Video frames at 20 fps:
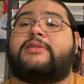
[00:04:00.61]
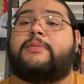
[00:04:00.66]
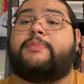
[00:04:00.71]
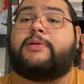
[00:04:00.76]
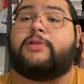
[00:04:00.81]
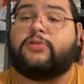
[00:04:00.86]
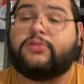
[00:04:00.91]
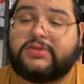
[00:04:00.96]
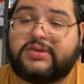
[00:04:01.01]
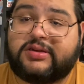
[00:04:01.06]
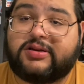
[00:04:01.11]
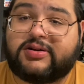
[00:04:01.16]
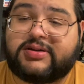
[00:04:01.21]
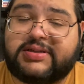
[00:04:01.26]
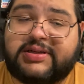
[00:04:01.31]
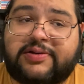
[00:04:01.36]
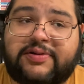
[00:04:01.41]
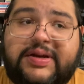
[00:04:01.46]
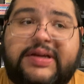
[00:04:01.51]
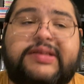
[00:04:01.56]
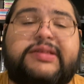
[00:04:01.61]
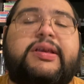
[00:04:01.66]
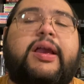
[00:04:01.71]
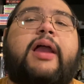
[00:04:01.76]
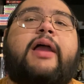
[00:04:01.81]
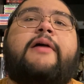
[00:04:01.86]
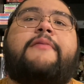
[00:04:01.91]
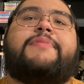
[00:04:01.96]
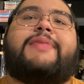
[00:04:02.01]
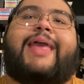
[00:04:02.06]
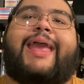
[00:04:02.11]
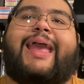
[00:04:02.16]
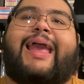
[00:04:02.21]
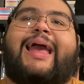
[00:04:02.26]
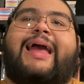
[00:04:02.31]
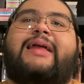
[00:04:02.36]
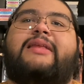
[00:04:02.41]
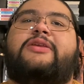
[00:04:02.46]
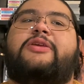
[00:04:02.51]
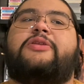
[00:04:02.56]
the Pellucidar series.
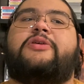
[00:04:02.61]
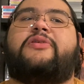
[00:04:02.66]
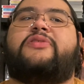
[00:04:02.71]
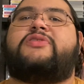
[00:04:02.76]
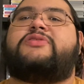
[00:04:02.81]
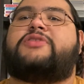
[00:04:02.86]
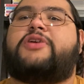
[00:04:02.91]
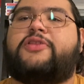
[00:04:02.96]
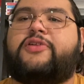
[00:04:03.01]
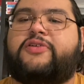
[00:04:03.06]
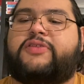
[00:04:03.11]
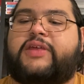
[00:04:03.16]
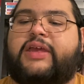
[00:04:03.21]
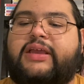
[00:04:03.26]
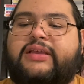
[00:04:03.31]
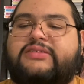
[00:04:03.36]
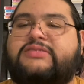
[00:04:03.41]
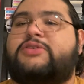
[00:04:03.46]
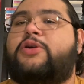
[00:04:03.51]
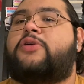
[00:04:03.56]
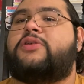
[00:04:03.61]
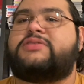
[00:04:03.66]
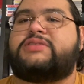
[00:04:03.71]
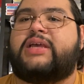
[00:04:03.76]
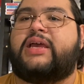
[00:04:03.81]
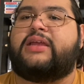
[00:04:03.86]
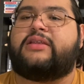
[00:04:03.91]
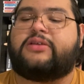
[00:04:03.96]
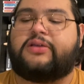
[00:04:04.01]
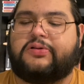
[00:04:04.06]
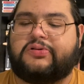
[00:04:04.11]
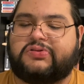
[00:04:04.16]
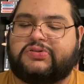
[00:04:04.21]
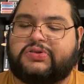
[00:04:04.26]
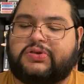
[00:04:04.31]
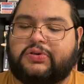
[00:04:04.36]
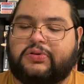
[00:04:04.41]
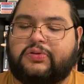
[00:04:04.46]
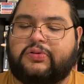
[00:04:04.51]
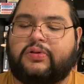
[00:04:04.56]
And, you know, there's other things. Tarzan goes
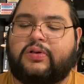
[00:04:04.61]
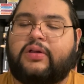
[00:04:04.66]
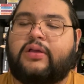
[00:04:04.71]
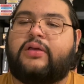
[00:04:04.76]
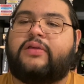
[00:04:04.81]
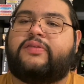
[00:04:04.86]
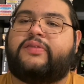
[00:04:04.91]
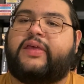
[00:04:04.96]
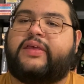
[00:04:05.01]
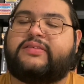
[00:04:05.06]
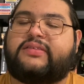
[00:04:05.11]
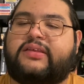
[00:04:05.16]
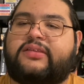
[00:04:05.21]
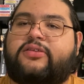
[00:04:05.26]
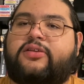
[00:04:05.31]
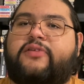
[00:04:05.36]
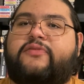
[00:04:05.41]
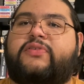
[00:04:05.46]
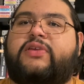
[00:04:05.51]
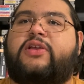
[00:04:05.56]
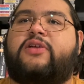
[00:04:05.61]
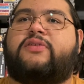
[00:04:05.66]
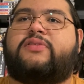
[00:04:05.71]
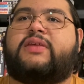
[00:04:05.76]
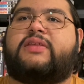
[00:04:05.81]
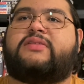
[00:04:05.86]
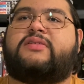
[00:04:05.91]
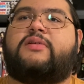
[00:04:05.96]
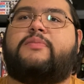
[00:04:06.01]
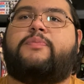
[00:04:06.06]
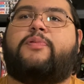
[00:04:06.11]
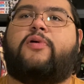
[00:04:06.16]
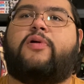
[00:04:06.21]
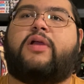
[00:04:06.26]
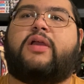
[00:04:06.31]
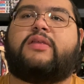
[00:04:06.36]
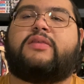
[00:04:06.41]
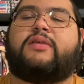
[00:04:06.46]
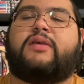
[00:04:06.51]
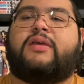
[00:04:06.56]
to the center of the earth at some
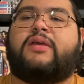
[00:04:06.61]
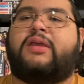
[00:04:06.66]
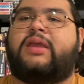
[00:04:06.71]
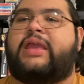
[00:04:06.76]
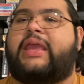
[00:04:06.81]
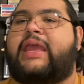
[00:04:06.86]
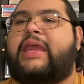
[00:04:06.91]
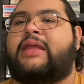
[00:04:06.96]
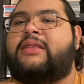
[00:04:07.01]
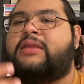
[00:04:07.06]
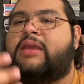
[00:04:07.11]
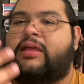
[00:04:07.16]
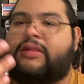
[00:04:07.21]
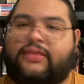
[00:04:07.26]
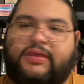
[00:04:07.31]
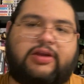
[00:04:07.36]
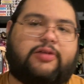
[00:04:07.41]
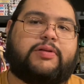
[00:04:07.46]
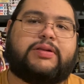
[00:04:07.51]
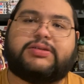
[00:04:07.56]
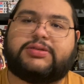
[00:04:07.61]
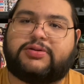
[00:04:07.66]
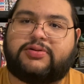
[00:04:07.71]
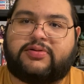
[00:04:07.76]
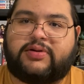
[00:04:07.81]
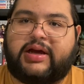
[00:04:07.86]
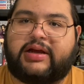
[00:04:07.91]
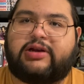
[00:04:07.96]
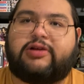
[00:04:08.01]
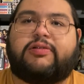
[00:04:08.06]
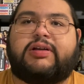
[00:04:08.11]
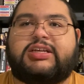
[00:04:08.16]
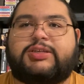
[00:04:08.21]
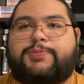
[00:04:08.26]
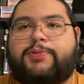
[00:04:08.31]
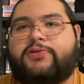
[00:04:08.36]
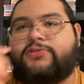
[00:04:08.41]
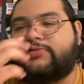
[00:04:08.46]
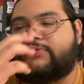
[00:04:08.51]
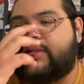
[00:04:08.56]
point in the original Edgar Rice
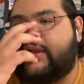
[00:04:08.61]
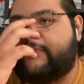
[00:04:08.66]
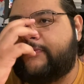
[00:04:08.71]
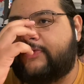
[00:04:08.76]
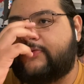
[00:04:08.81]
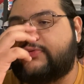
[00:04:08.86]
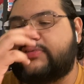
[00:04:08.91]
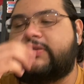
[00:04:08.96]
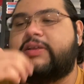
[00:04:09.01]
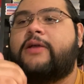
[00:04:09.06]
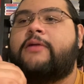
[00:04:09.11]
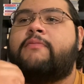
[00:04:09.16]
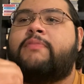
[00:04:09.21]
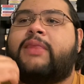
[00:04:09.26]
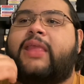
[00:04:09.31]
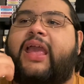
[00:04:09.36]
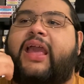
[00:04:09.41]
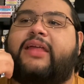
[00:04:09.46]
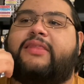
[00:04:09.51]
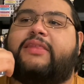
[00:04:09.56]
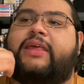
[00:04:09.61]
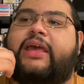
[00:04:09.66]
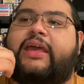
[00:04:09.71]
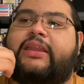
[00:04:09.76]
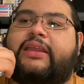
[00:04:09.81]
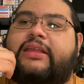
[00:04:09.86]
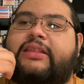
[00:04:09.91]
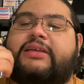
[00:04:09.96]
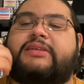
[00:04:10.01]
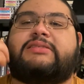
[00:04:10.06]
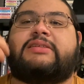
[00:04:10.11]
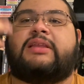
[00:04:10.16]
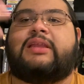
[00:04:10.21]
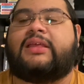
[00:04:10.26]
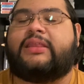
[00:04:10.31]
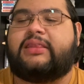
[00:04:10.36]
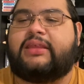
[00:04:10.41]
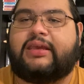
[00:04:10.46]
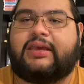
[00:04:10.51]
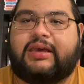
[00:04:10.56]
Burroughs novels. And then he does it
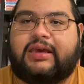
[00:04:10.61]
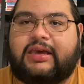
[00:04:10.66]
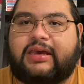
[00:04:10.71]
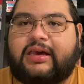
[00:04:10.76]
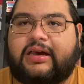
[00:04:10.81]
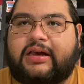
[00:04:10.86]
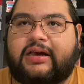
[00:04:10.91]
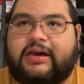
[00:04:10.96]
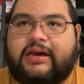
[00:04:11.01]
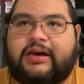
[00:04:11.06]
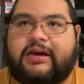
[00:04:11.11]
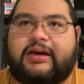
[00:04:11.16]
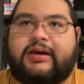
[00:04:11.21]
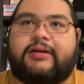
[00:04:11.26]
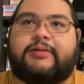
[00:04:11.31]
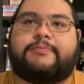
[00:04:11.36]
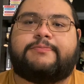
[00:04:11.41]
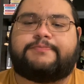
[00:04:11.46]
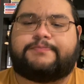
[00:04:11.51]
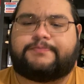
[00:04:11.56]
in the